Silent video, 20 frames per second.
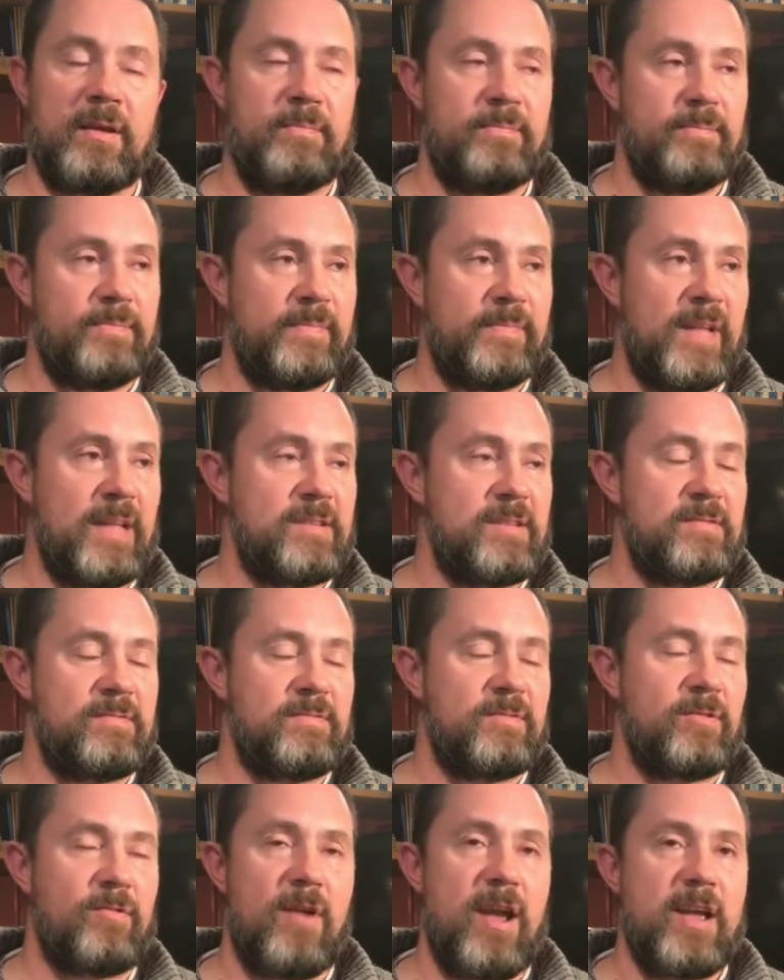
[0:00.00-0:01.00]
that's
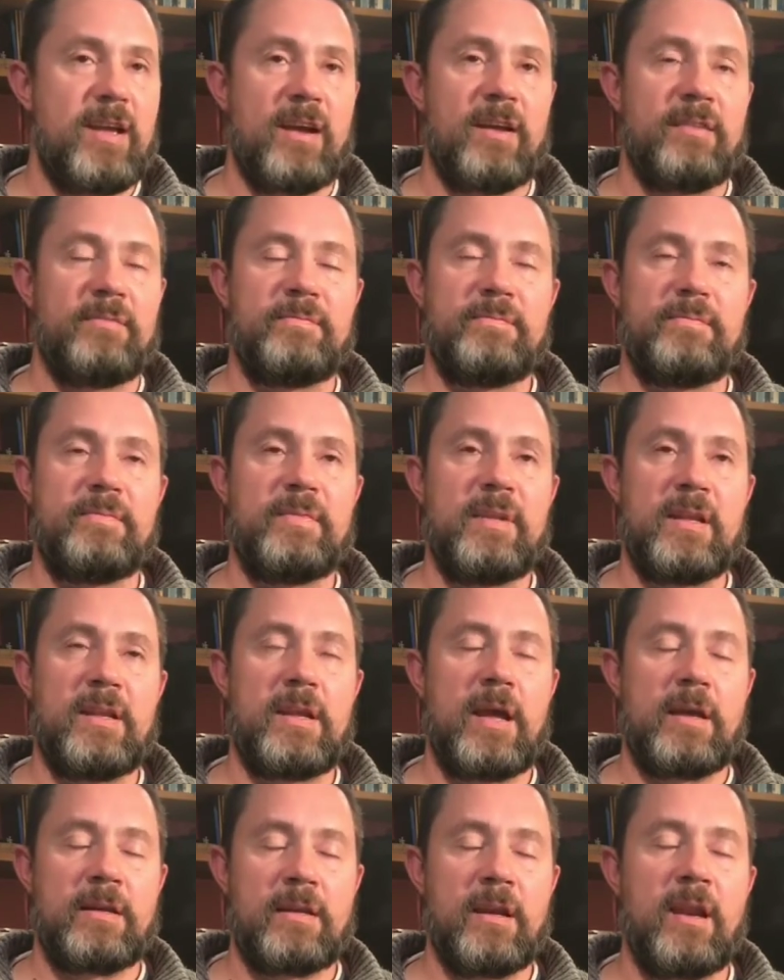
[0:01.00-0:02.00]
great.
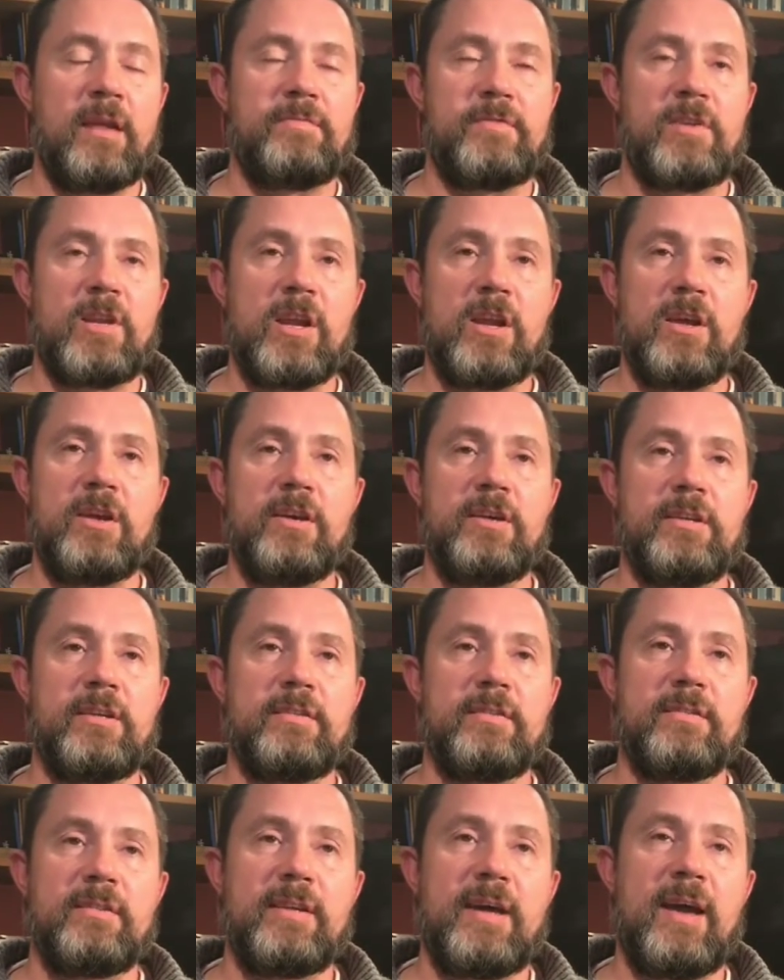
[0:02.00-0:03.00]
I'd love to learn
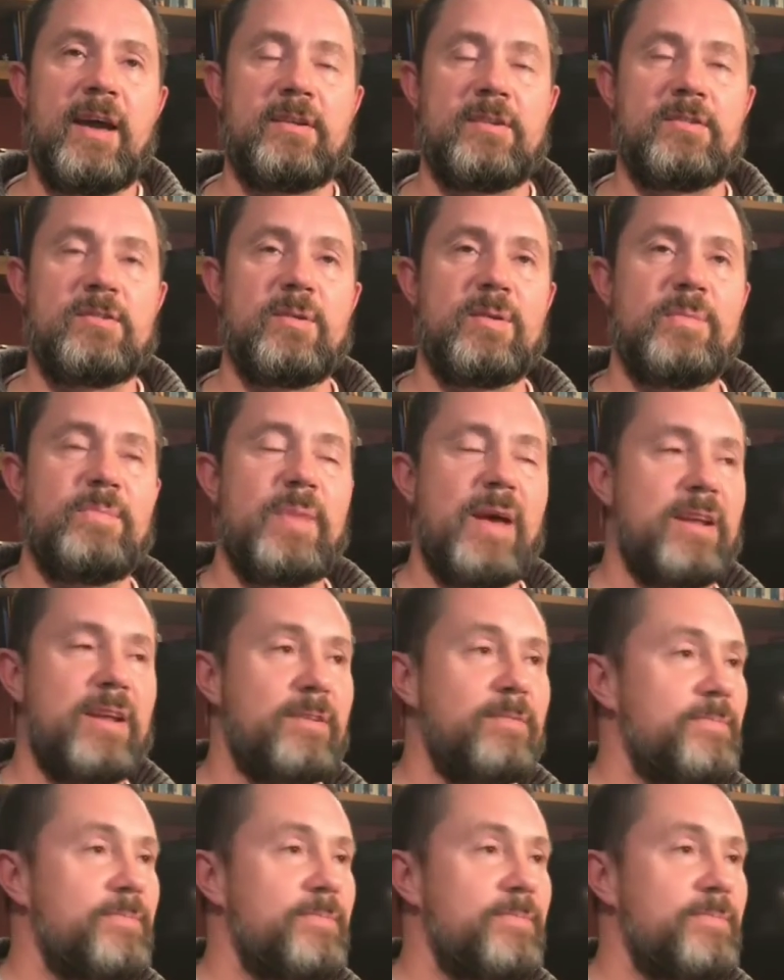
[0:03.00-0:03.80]
how to do it better.